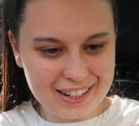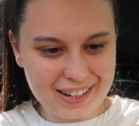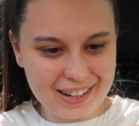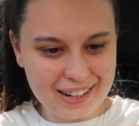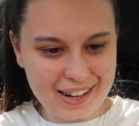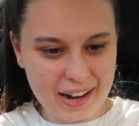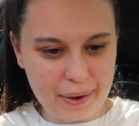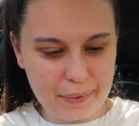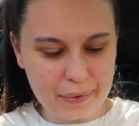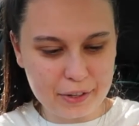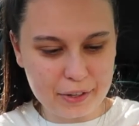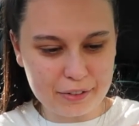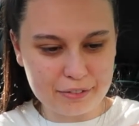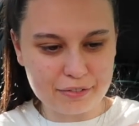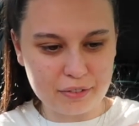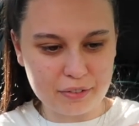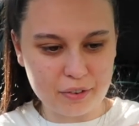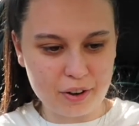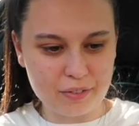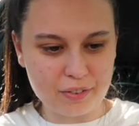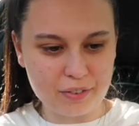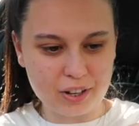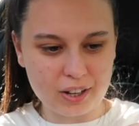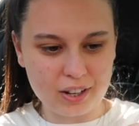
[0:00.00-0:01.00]
Now we've got
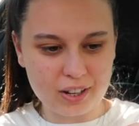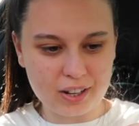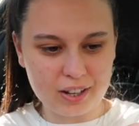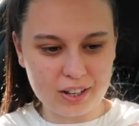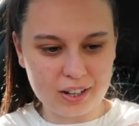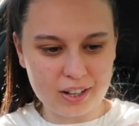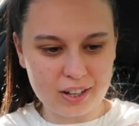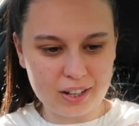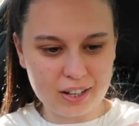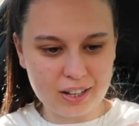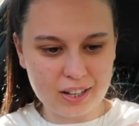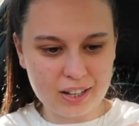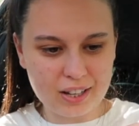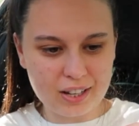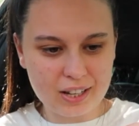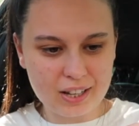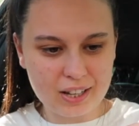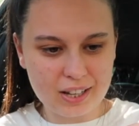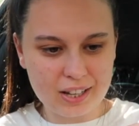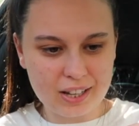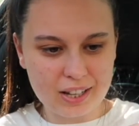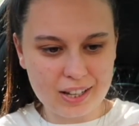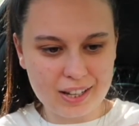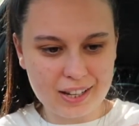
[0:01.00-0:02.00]
Forever.
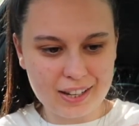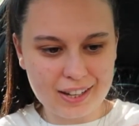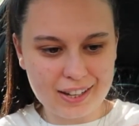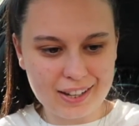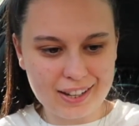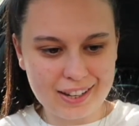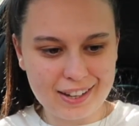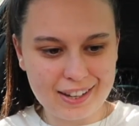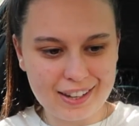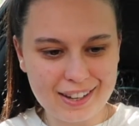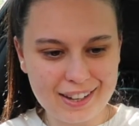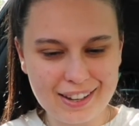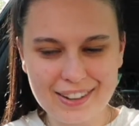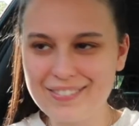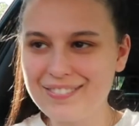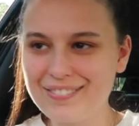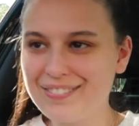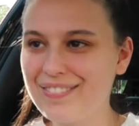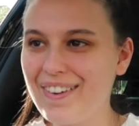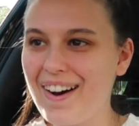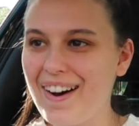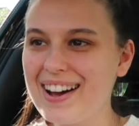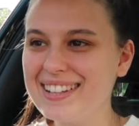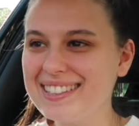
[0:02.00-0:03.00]

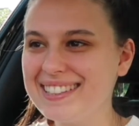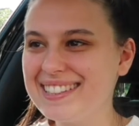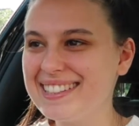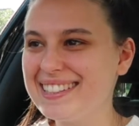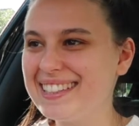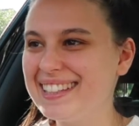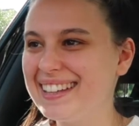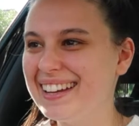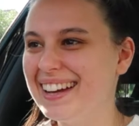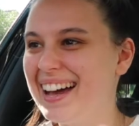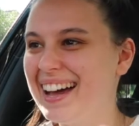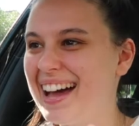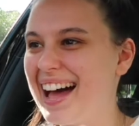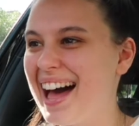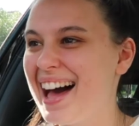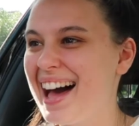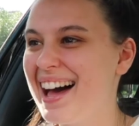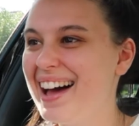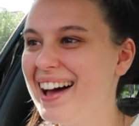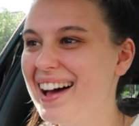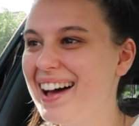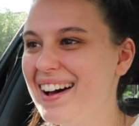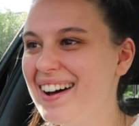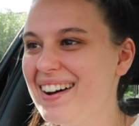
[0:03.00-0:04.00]
What?
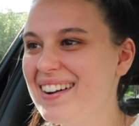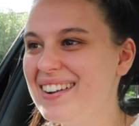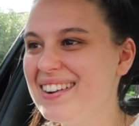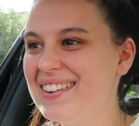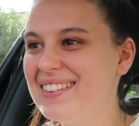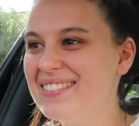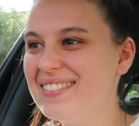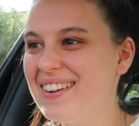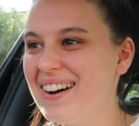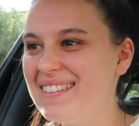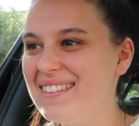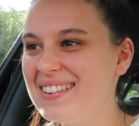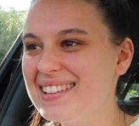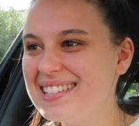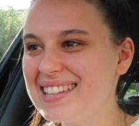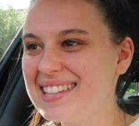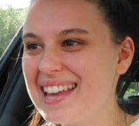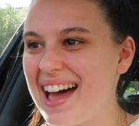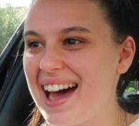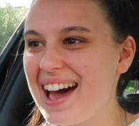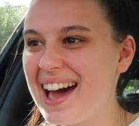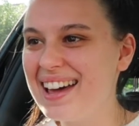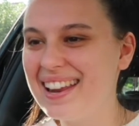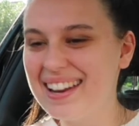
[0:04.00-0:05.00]
What was
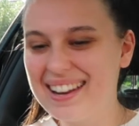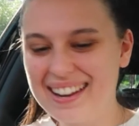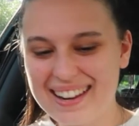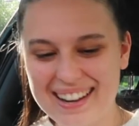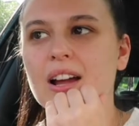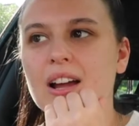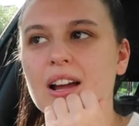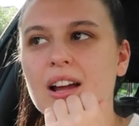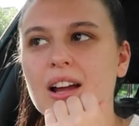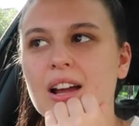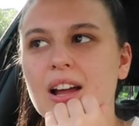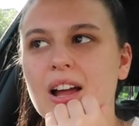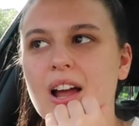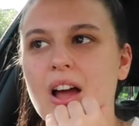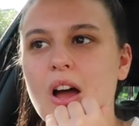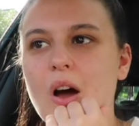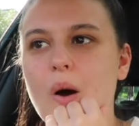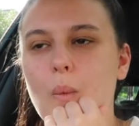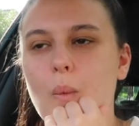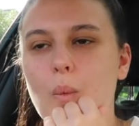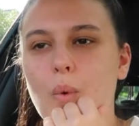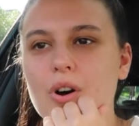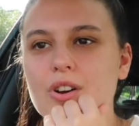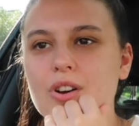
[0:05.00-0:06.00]

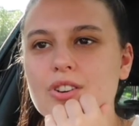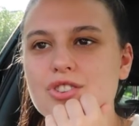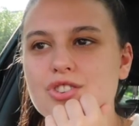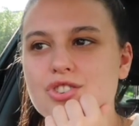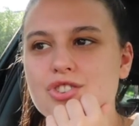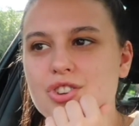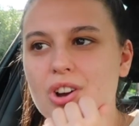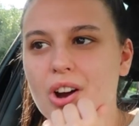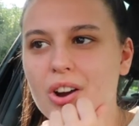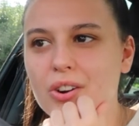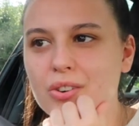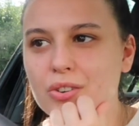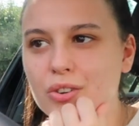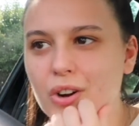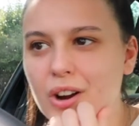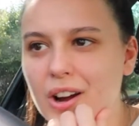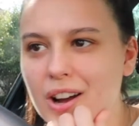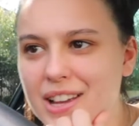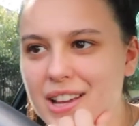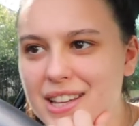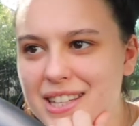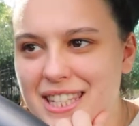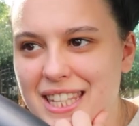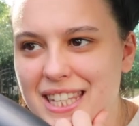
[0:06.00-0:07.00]
that? What
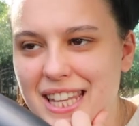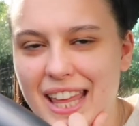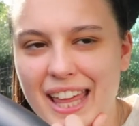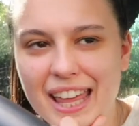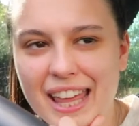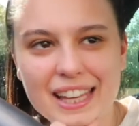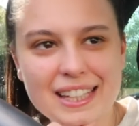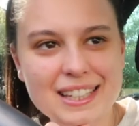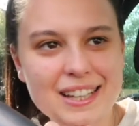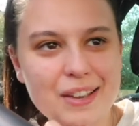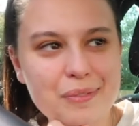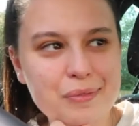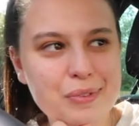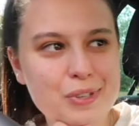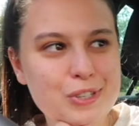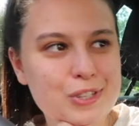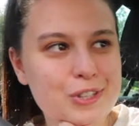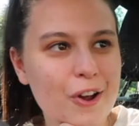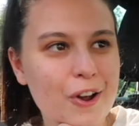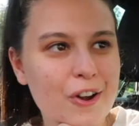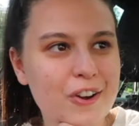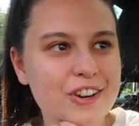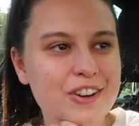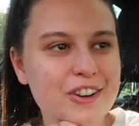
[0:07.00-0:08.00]
genre is this? I'm
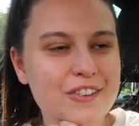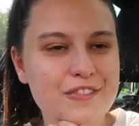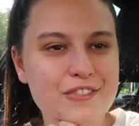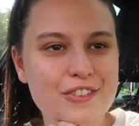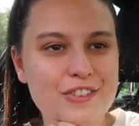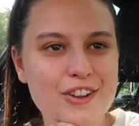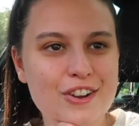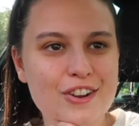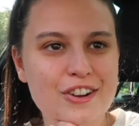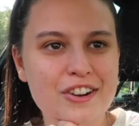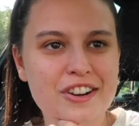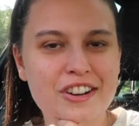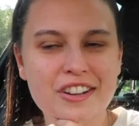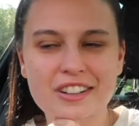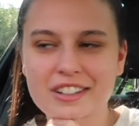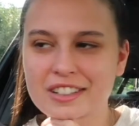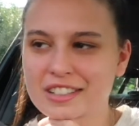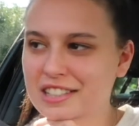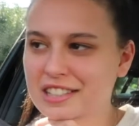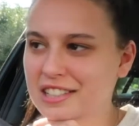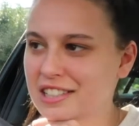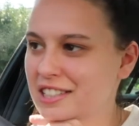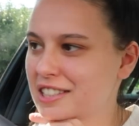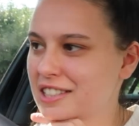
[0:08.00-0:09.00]
so
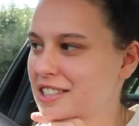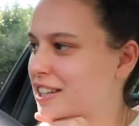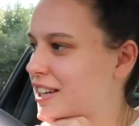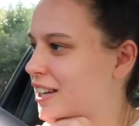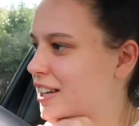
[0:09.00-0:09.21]
confused.